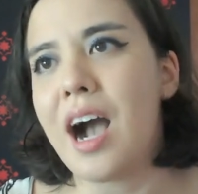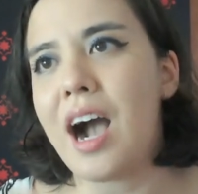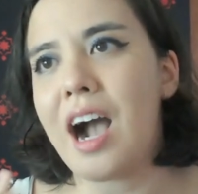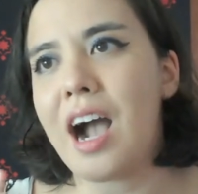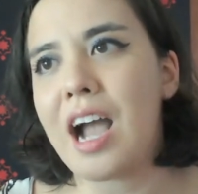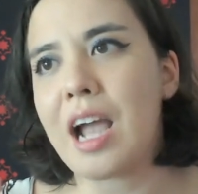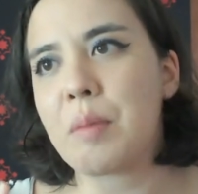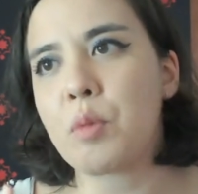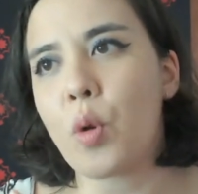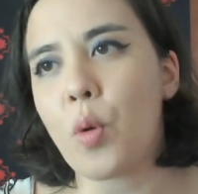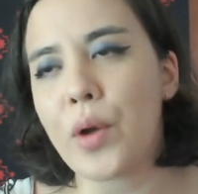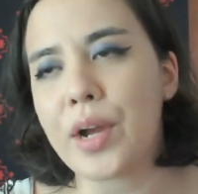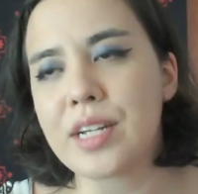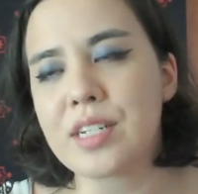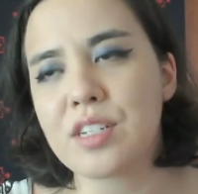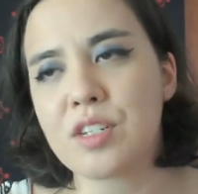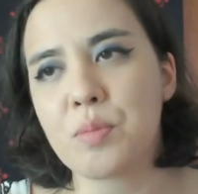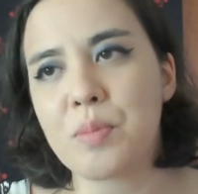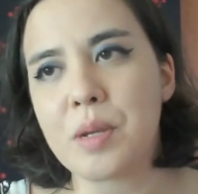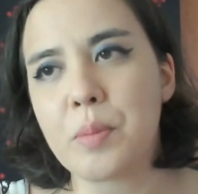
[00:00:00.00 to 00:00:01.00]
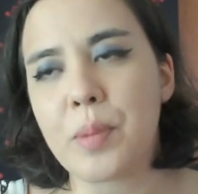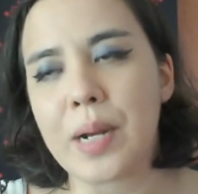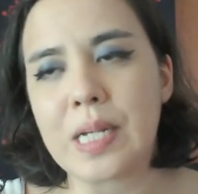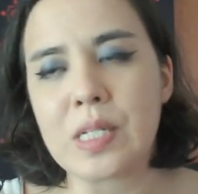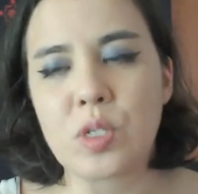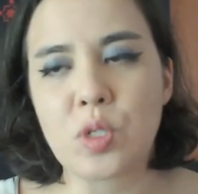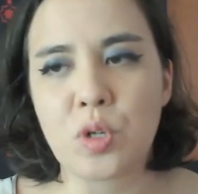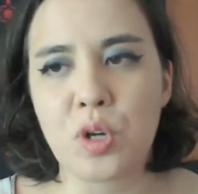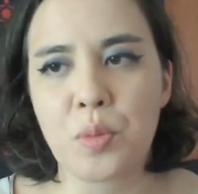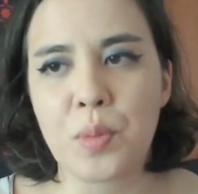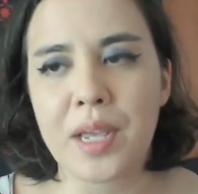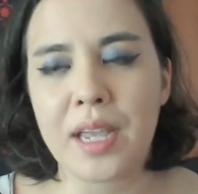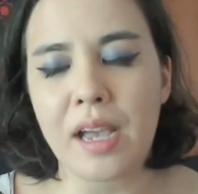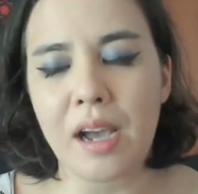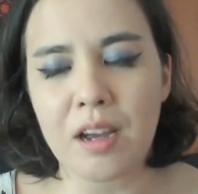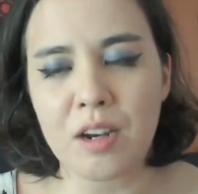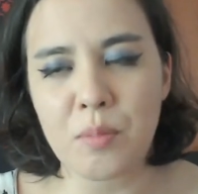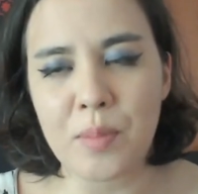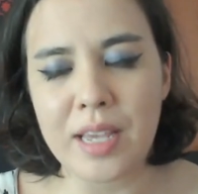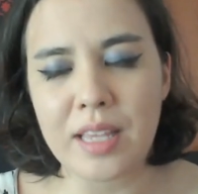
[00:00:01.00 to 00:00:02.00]
I'm going to be brainstorming
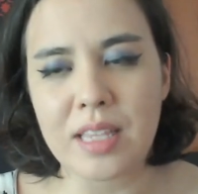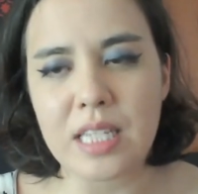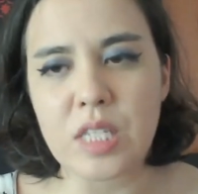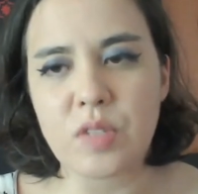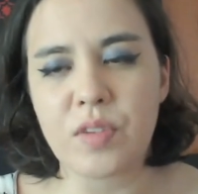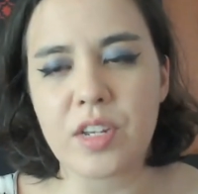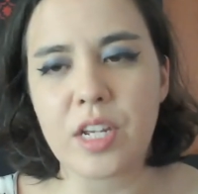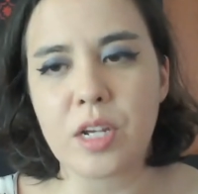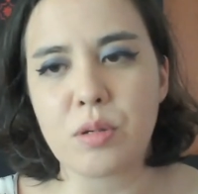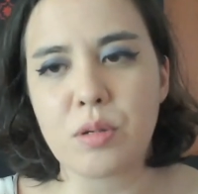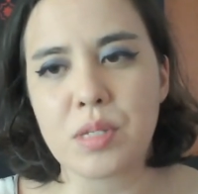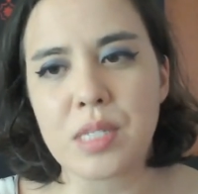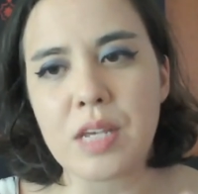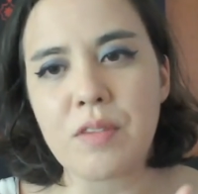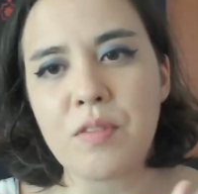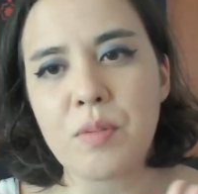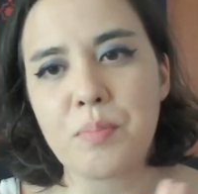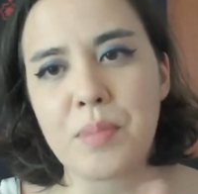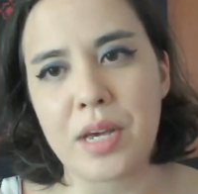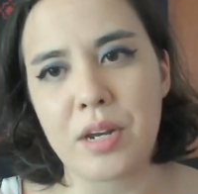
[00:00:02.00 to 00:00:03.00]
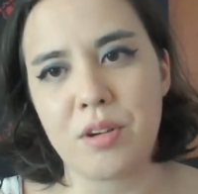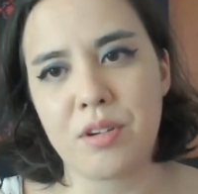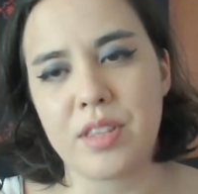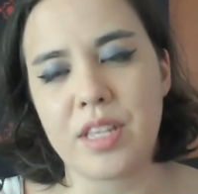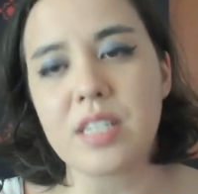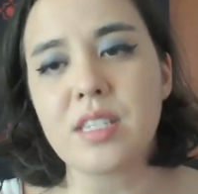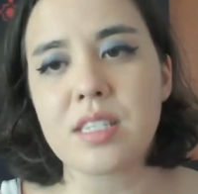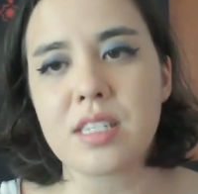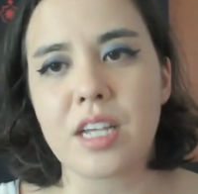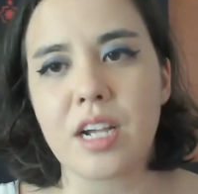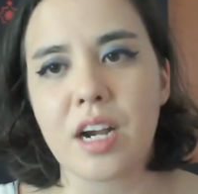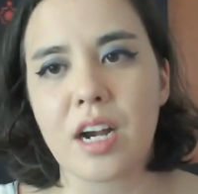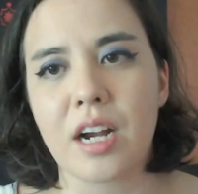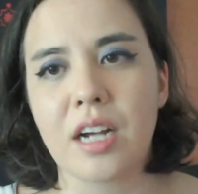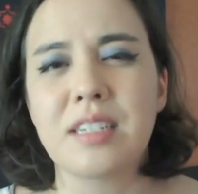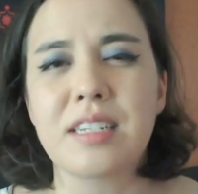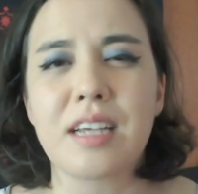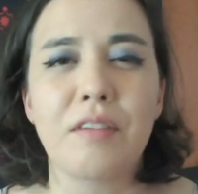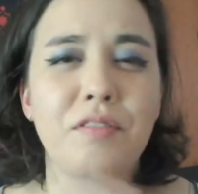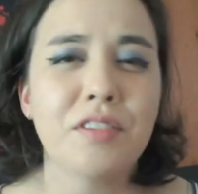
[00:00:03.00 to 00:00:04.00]
how to make these videos even better this
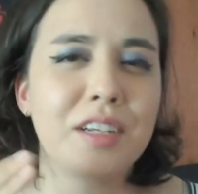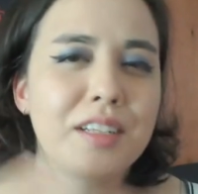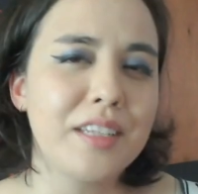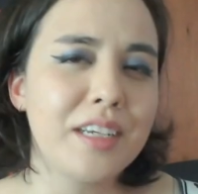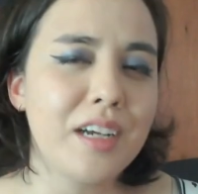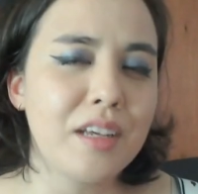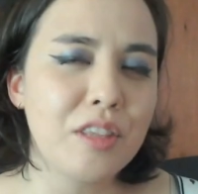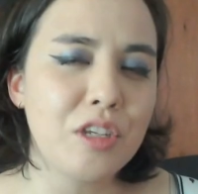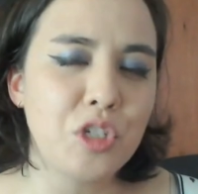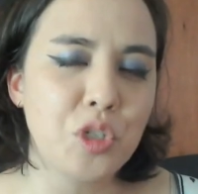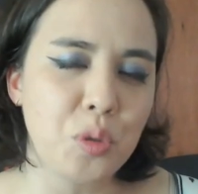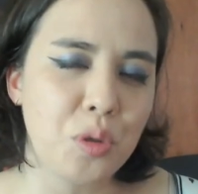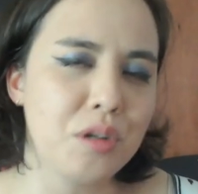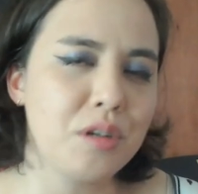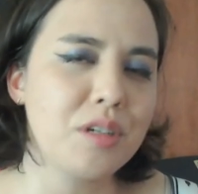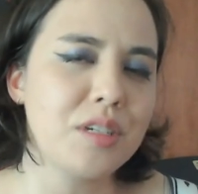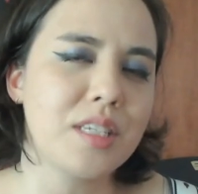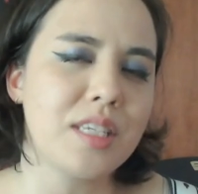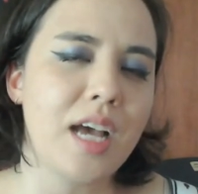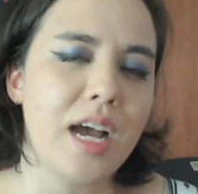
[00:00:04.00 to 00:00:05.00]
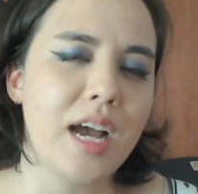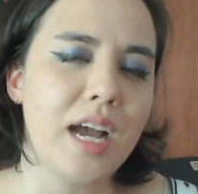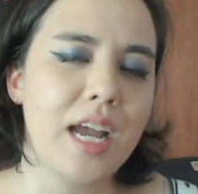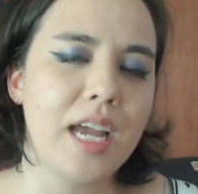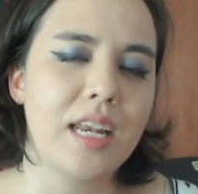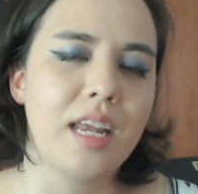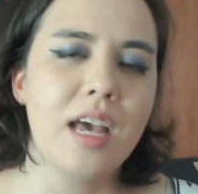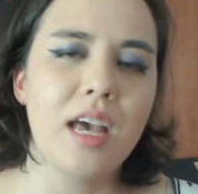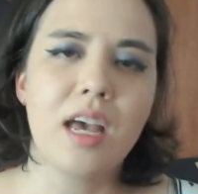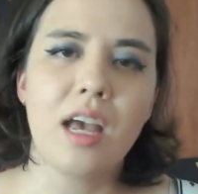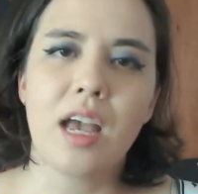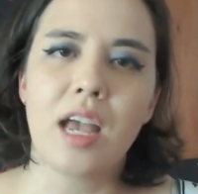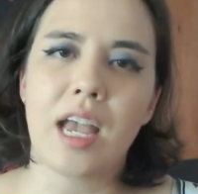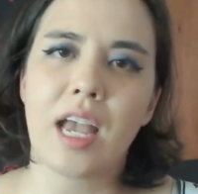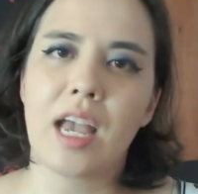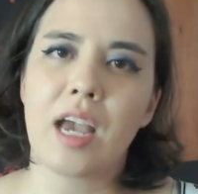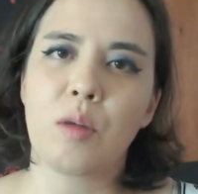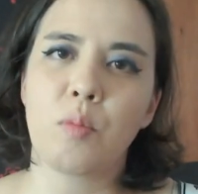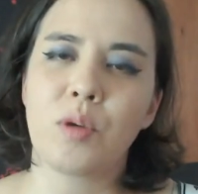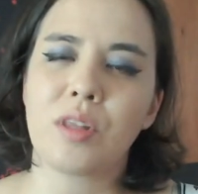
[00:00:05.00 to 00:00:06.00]
year, definitely on the shorter side
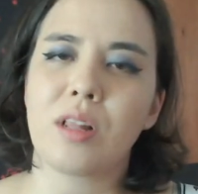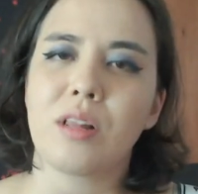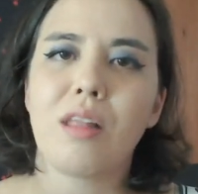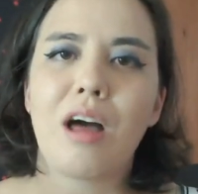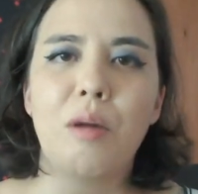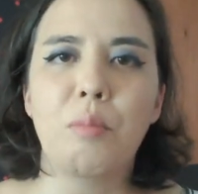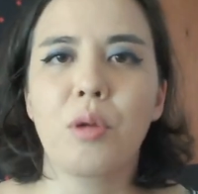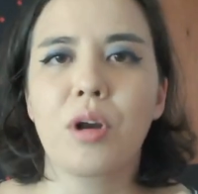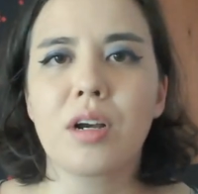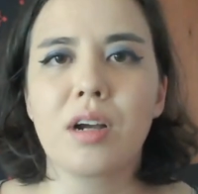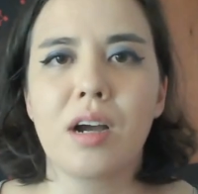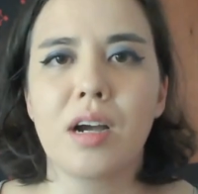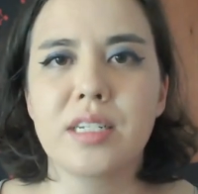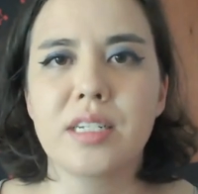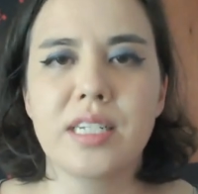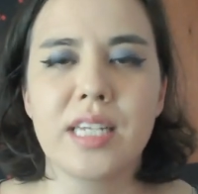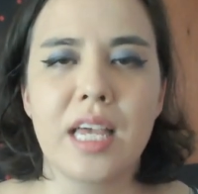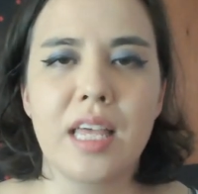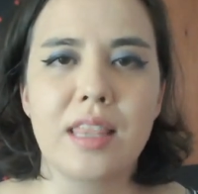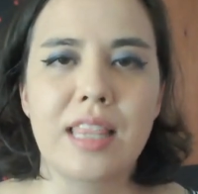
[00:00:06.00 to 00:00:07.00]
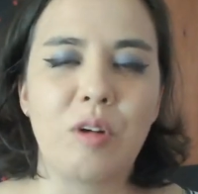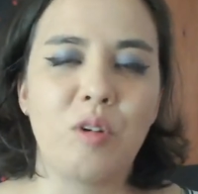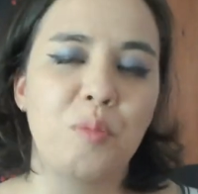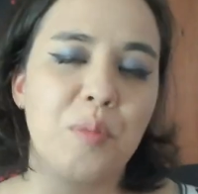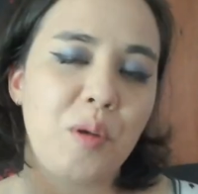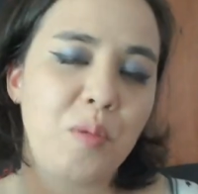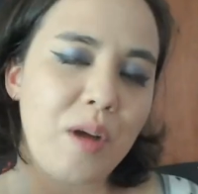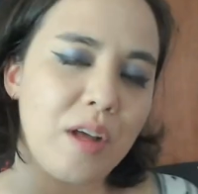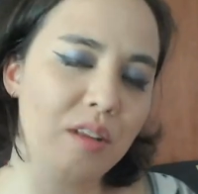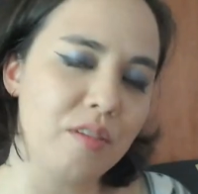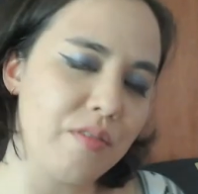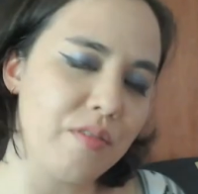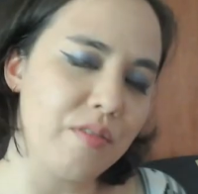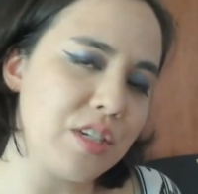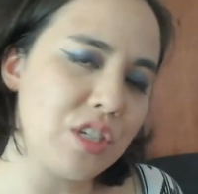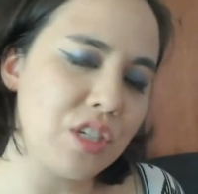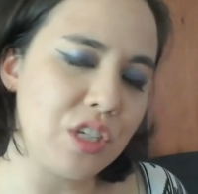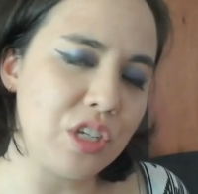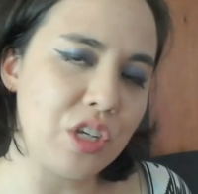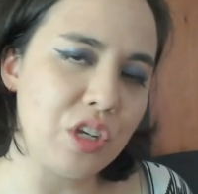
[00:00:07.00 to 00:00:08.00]
and with a lot more content that will be
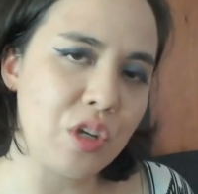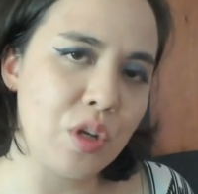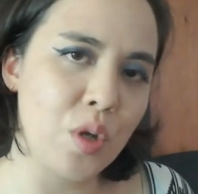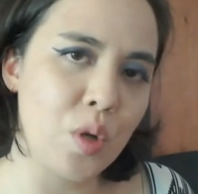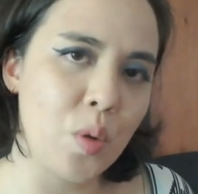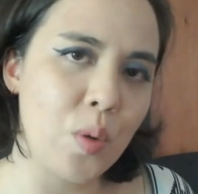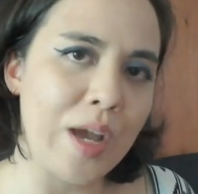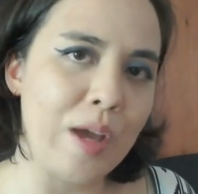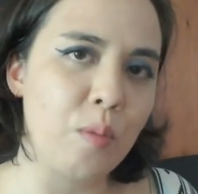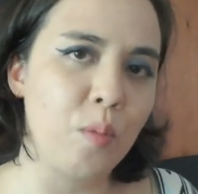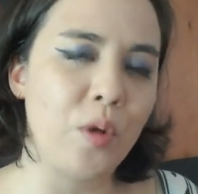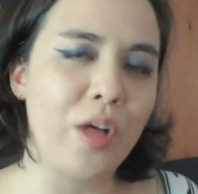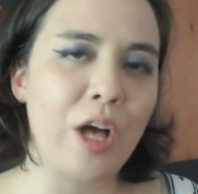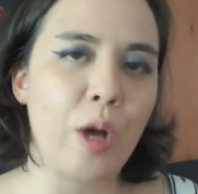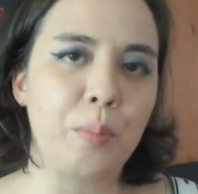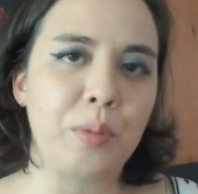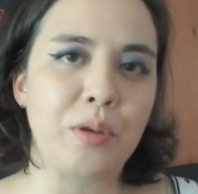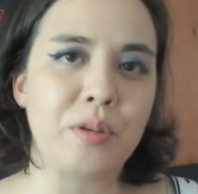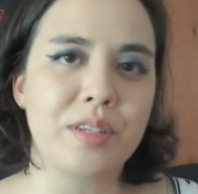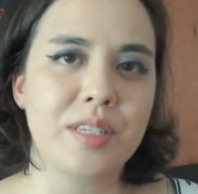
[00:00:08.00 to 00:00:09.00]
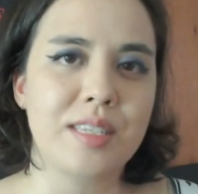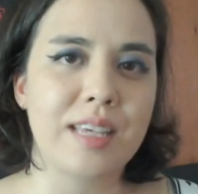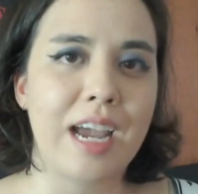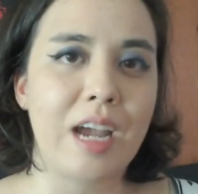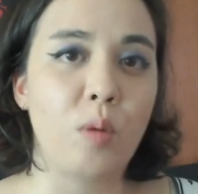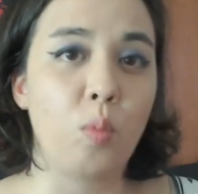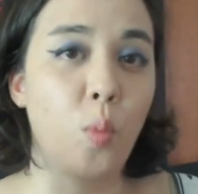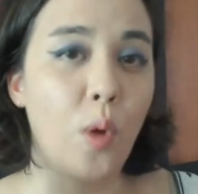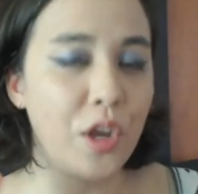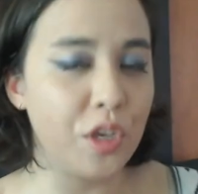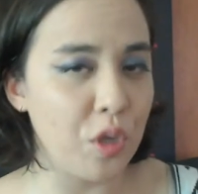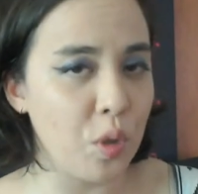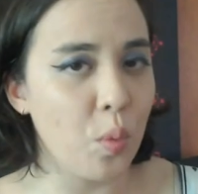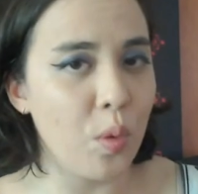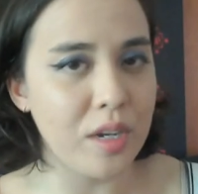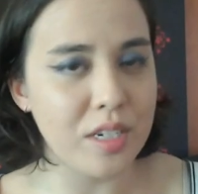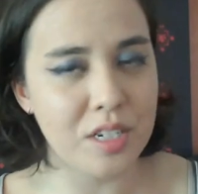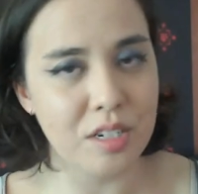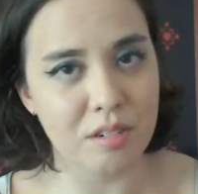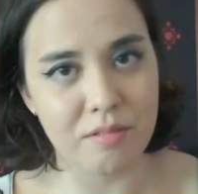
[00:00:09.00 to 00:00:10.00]
relevant to you and will help you decide what you
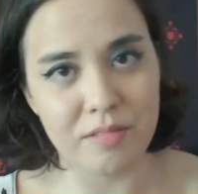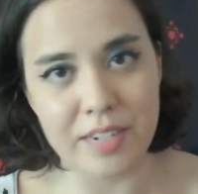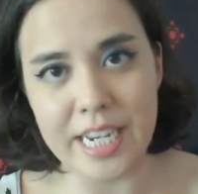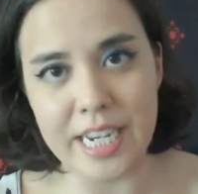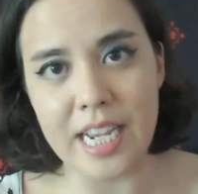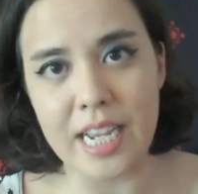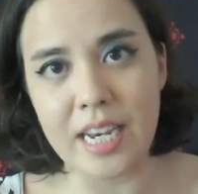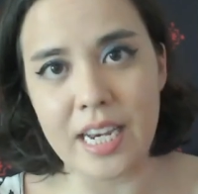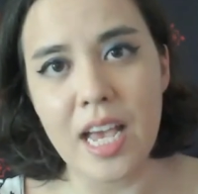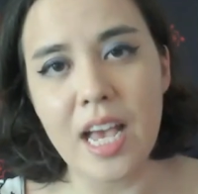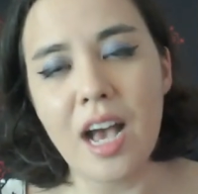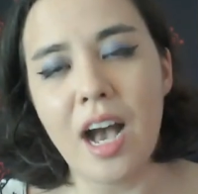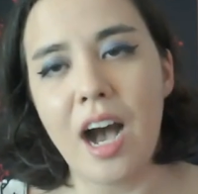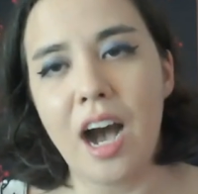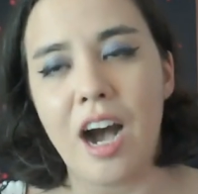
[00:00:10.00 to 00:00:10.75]
want to read.